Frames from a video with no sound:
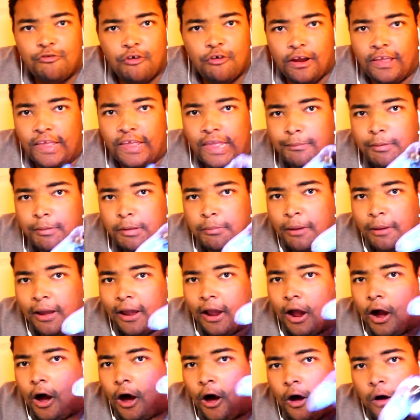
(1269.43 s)
I probably should
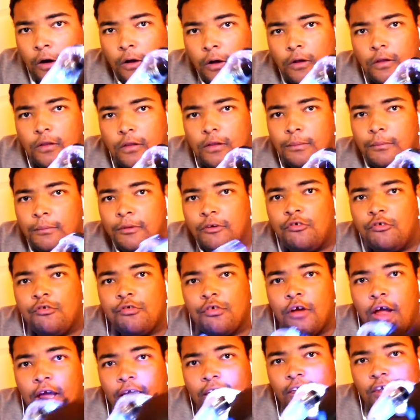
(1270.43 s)
have,
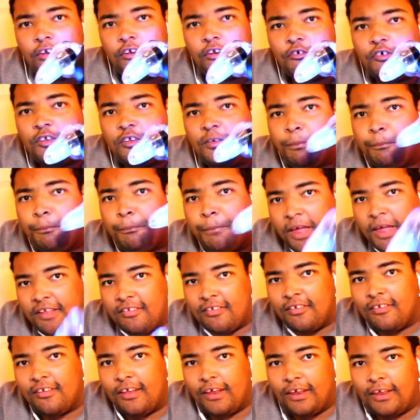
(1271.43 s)
but
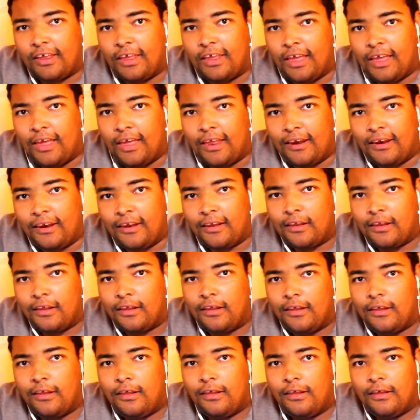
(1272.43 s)
this time I was
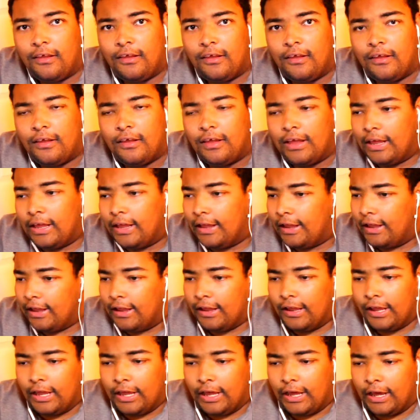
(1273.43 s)
running so like
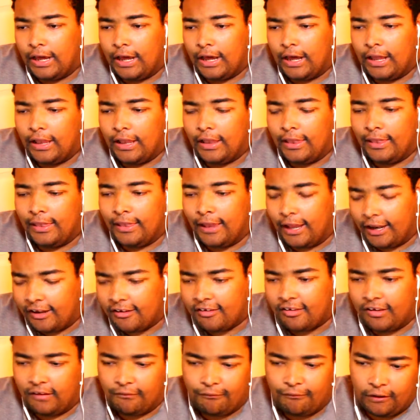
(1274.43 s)

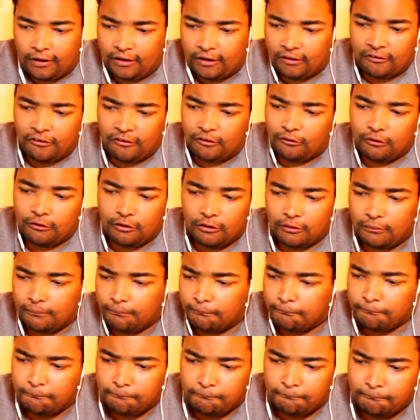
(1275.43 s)
late in terms of getting
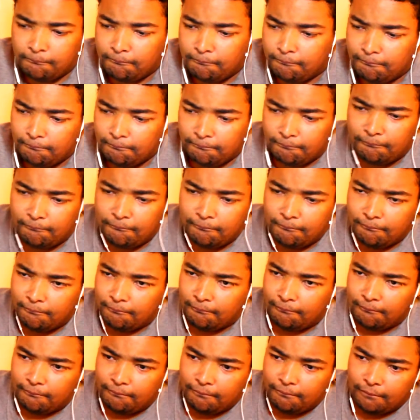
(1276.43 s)
this video out, because this is
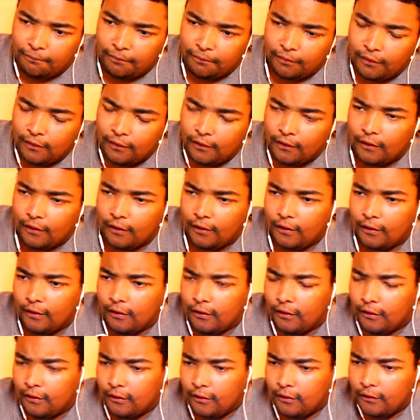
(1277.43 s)
originally I wanted this
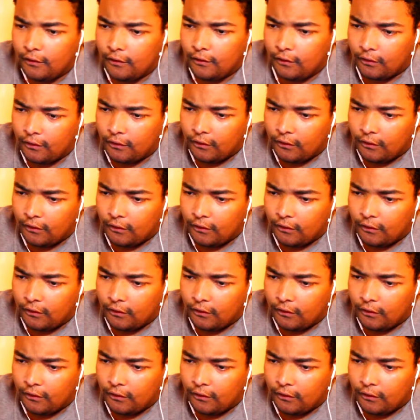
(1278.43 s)
video out by